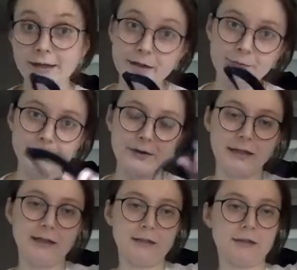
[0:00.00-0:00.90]
comes with a
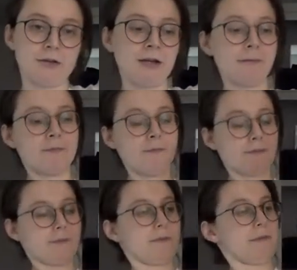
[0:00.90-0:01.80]
handy strap,
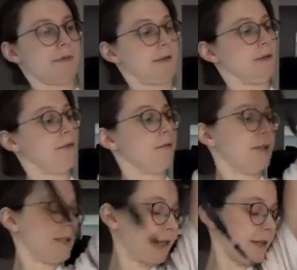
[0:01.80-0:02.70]

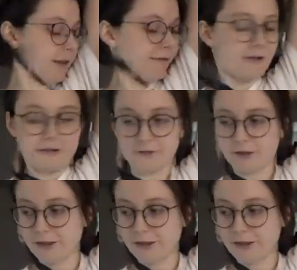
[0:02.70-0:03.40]
which I find very